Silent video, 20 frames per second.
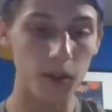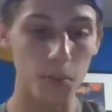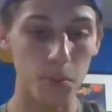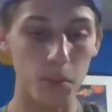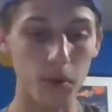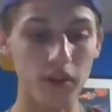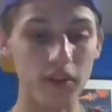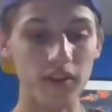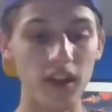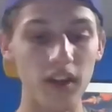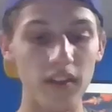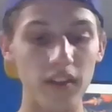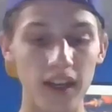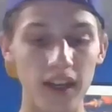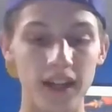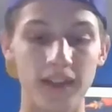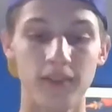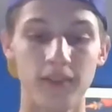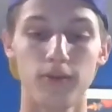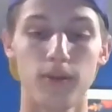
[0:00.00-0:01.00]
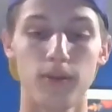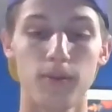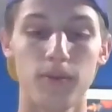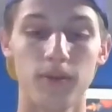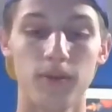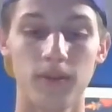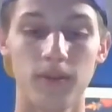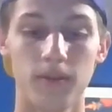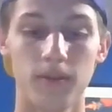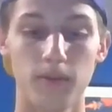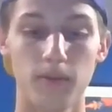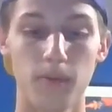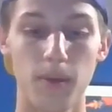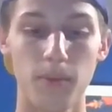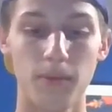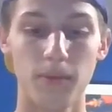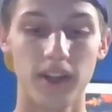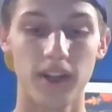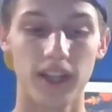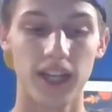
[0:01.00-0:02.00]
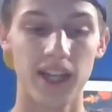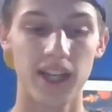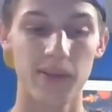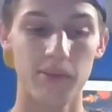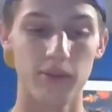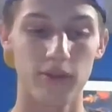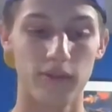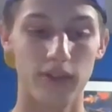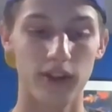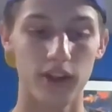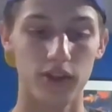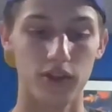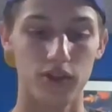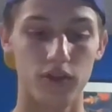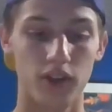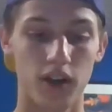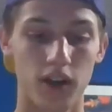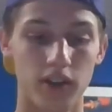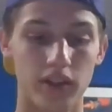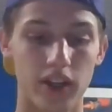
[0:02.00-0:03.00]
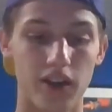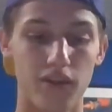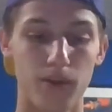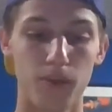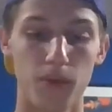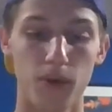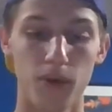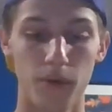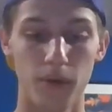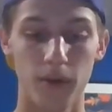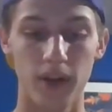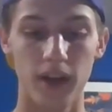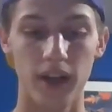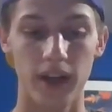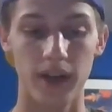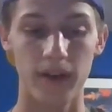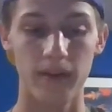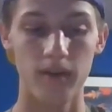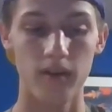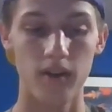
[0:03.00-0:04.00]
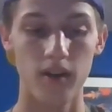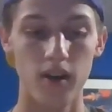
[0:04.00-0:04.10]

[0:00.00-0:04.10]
But it's not that easy remembering to keep your fingers crossed every moment of the day.